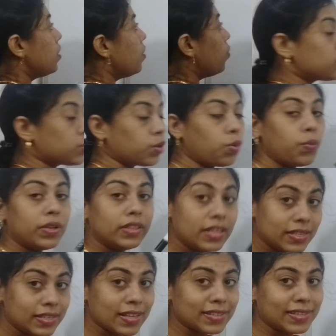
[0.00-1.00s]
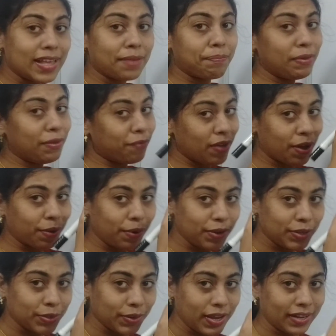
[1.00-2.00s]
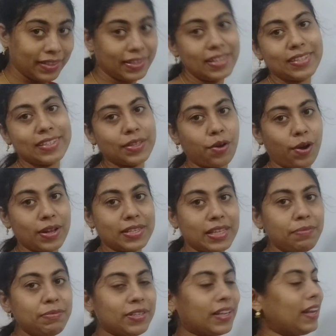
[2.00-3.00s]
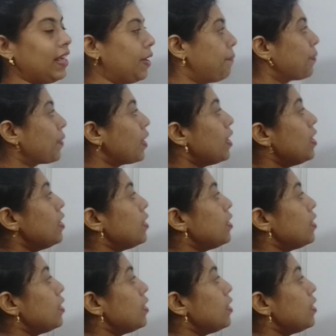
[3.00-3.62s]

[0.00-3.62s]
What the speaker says: So with this example, we are going to get this concept clear.